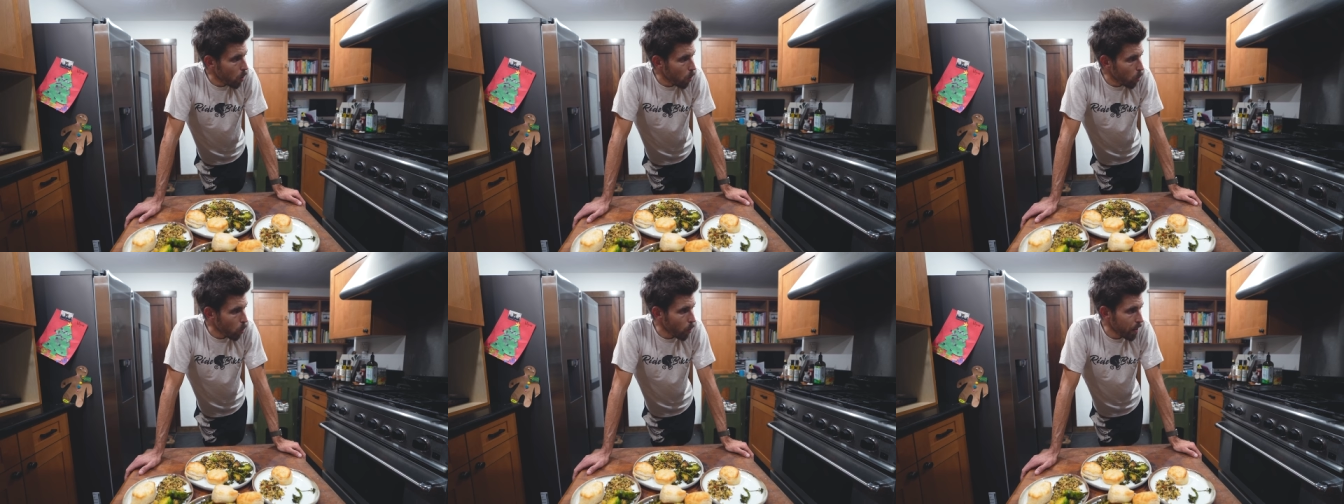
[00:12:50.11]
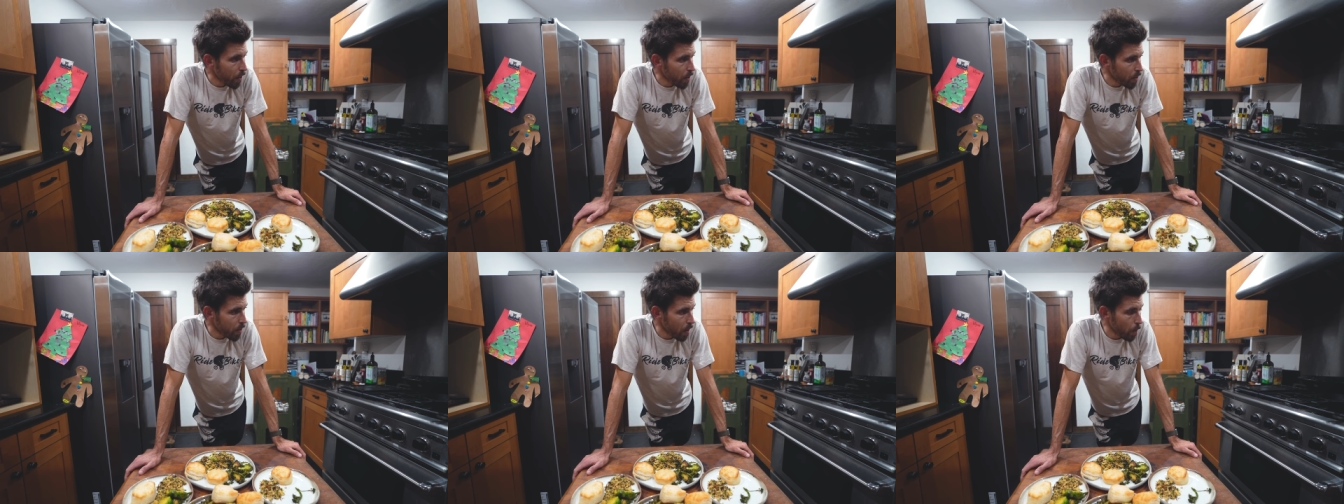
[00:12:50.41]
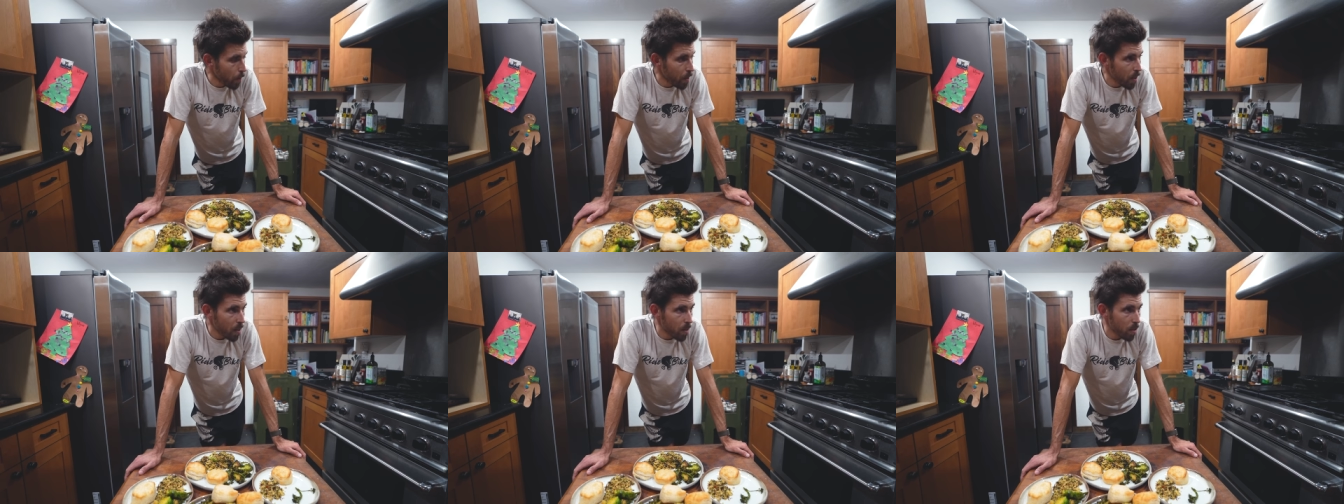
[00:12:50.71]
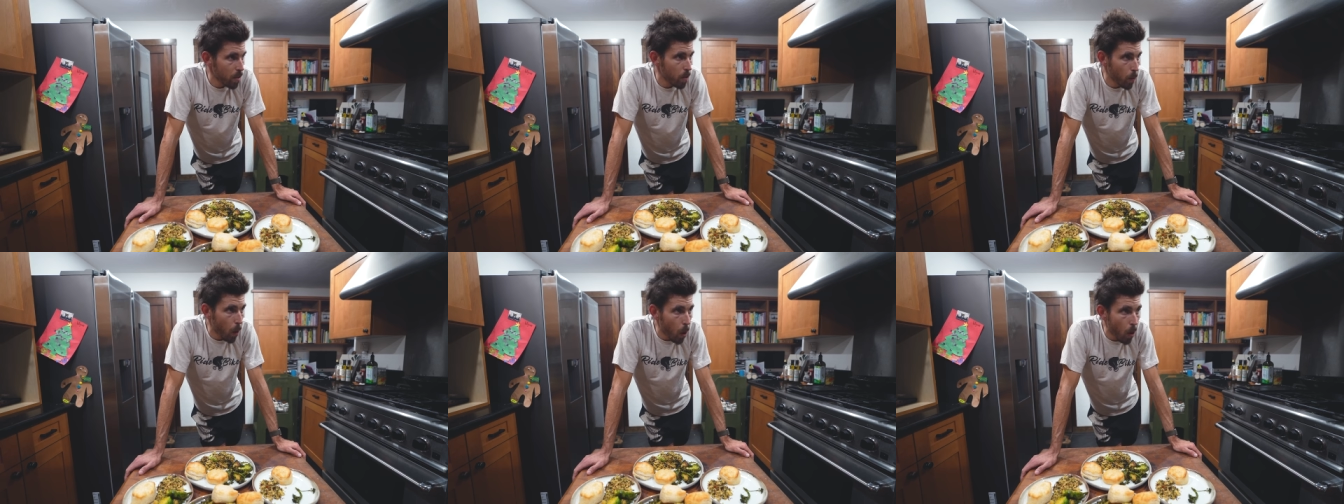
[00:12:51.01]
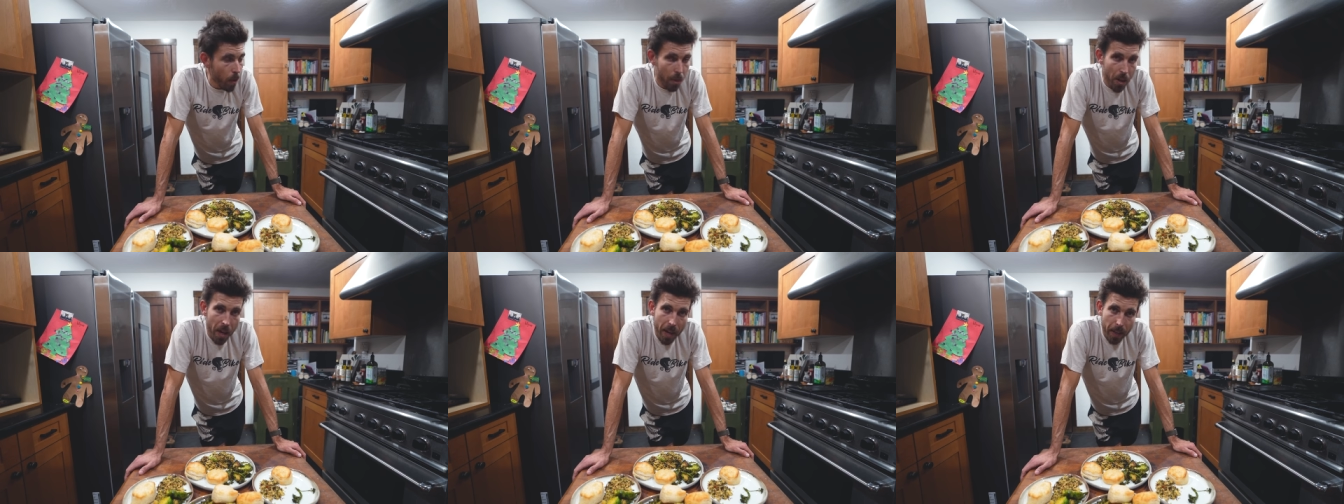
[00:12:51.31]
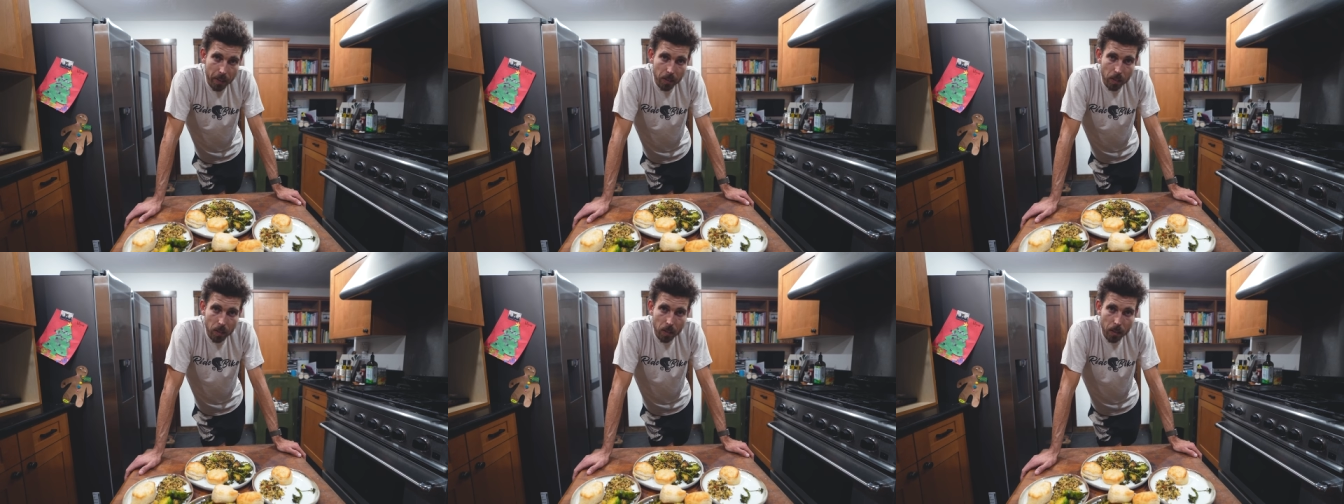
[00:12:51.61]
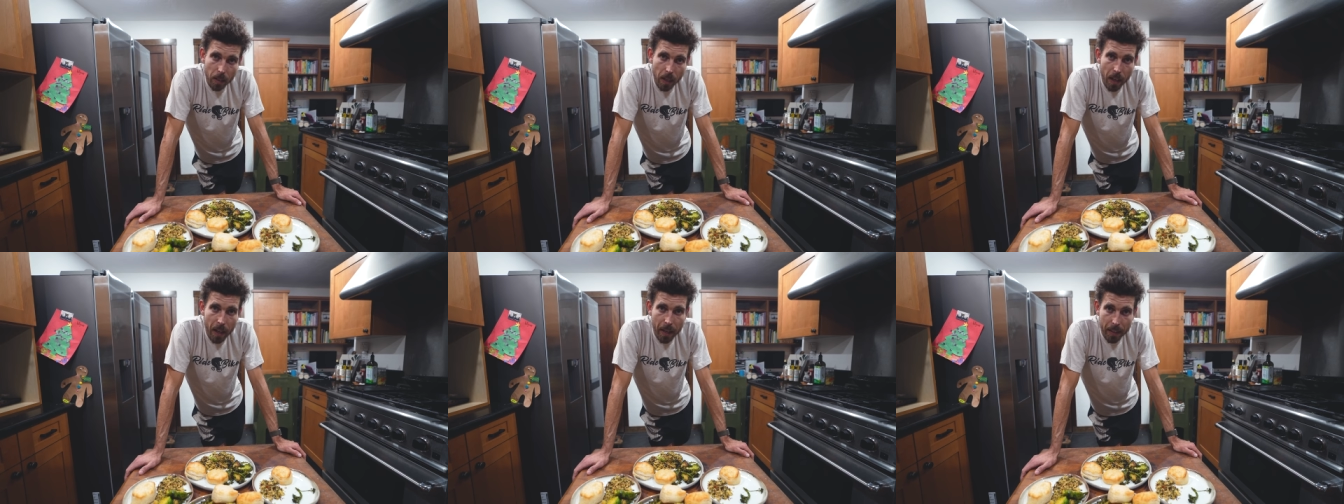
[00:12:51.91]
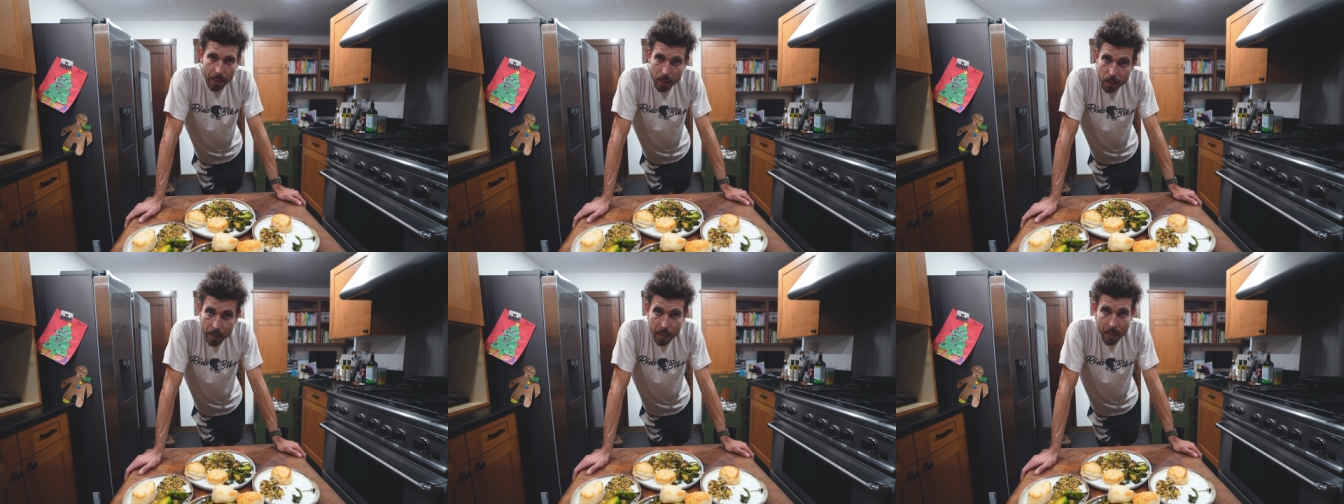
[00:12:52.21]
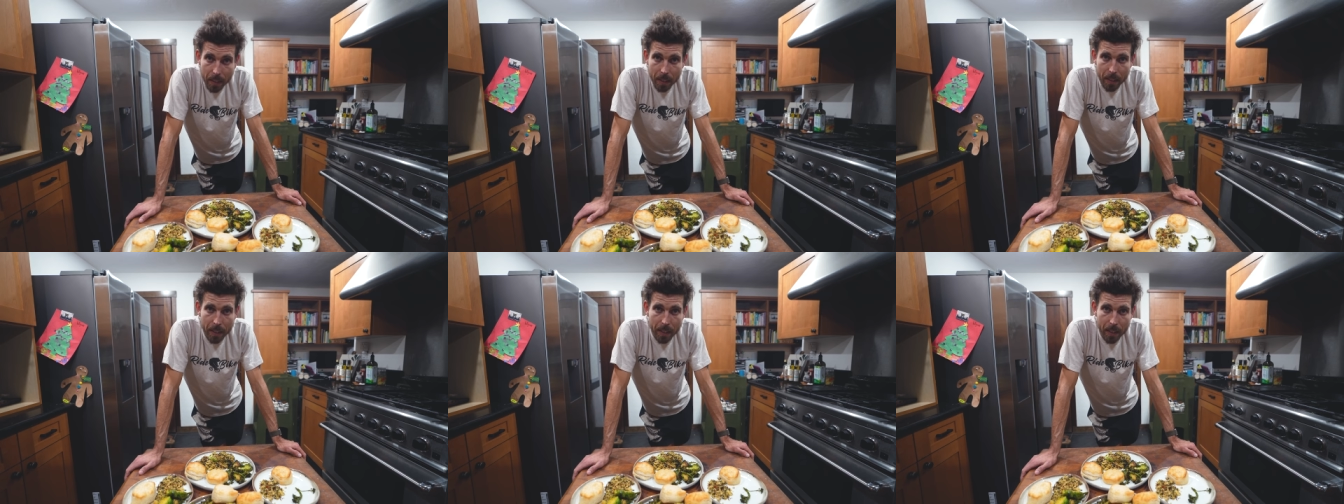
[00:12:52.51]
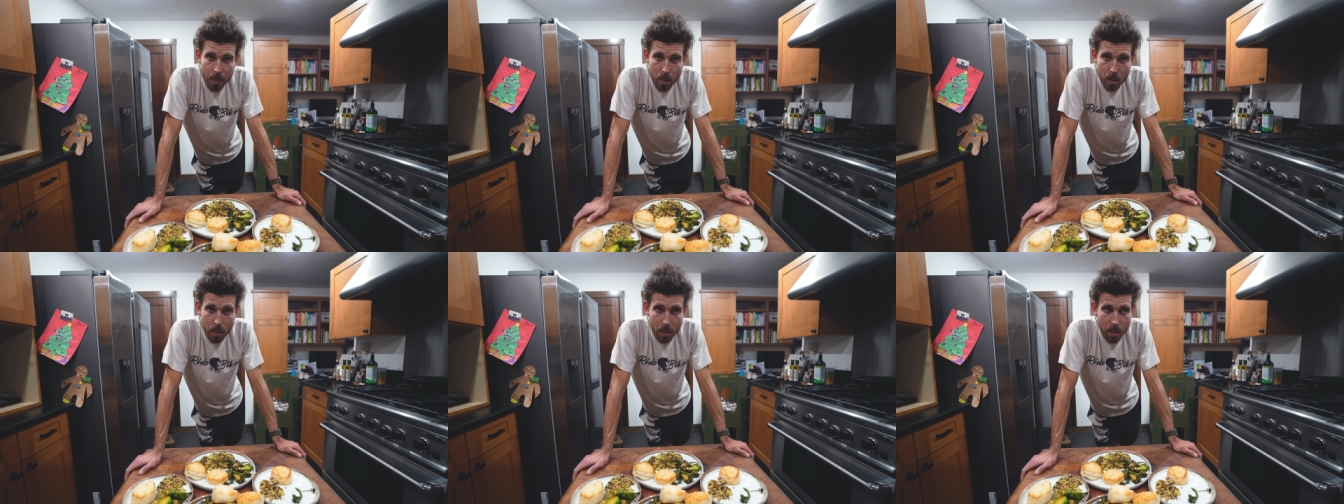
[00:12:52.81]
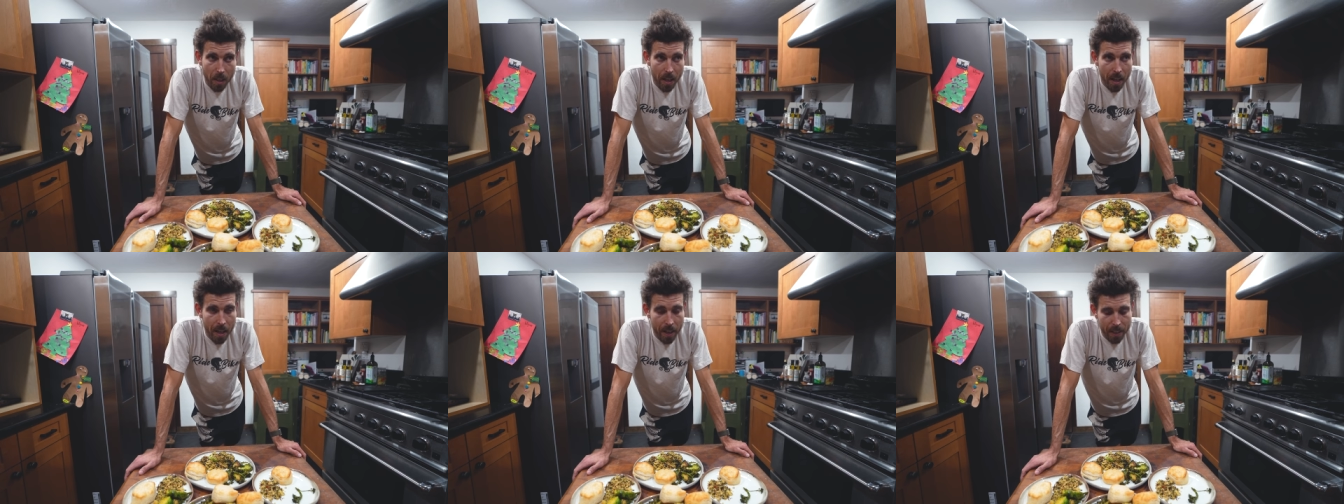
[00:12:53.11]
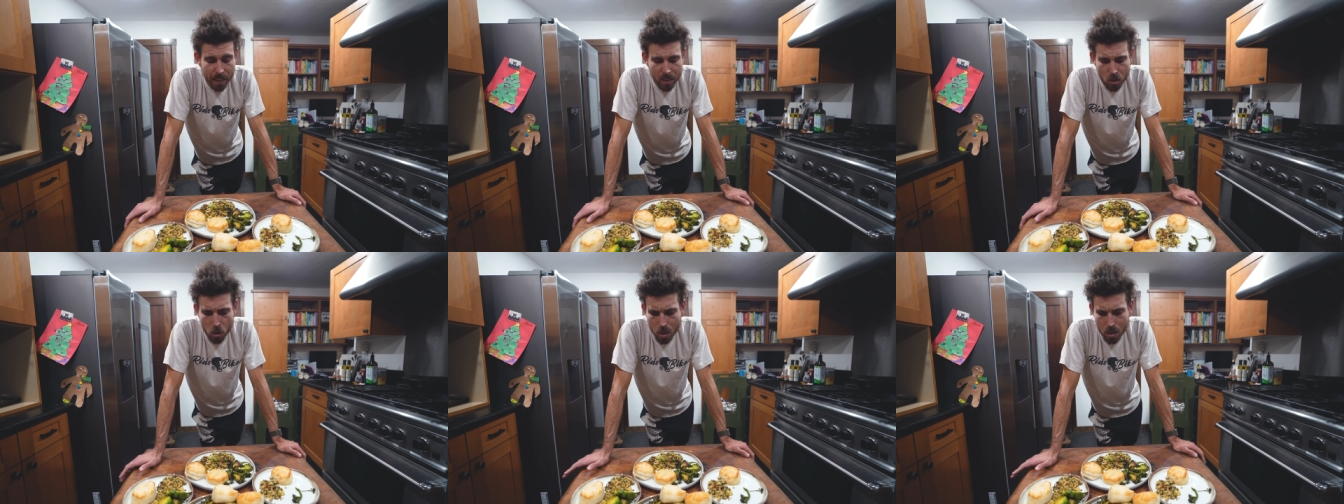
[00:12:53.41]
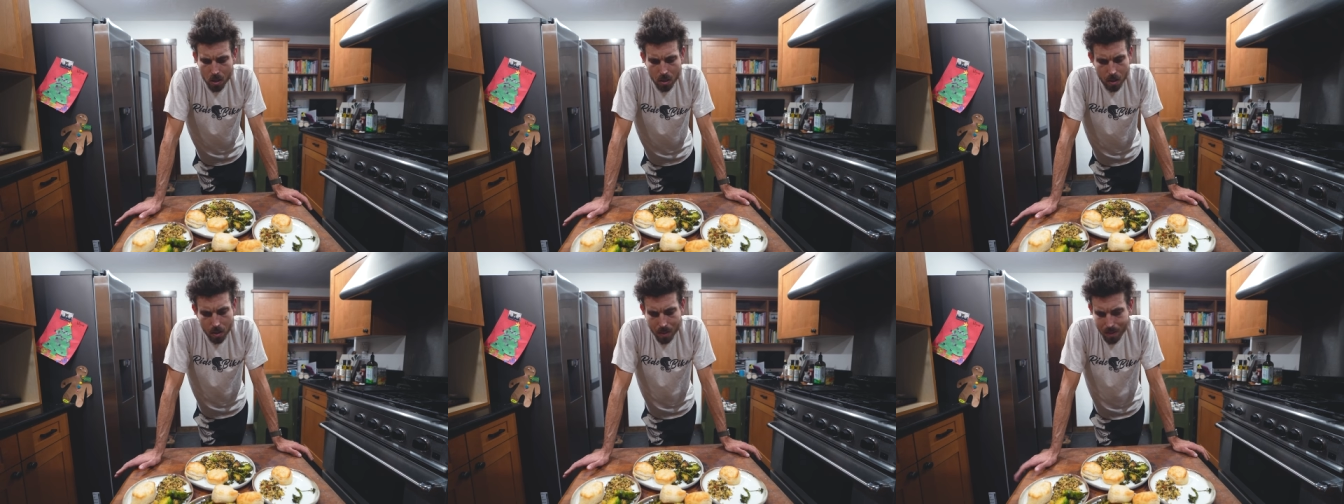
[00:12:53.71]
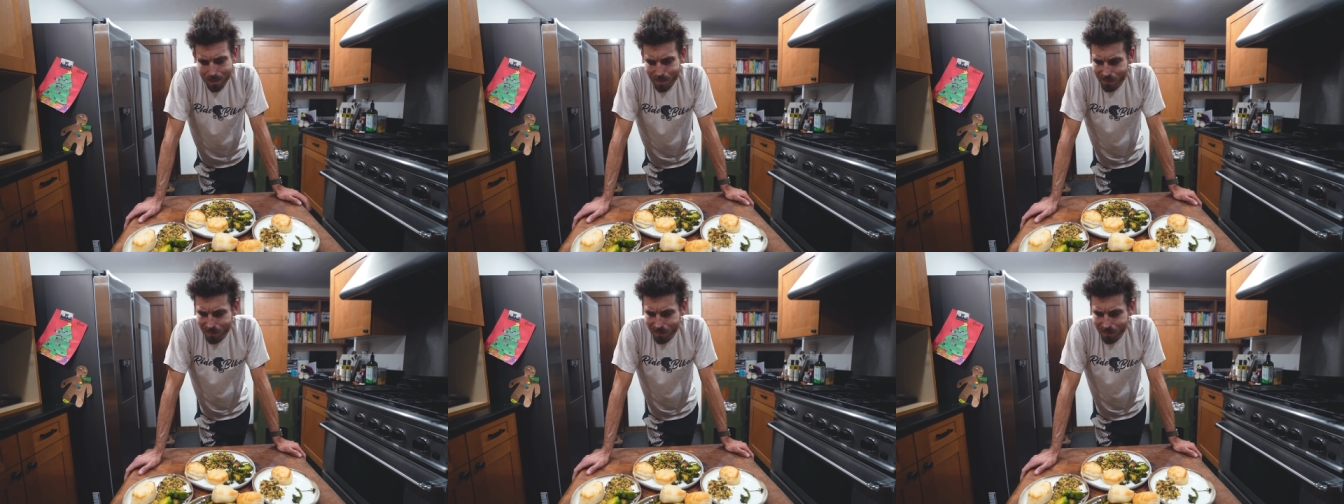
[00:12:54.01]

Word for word: with some of these small things, uh, cleaning the kitchen and just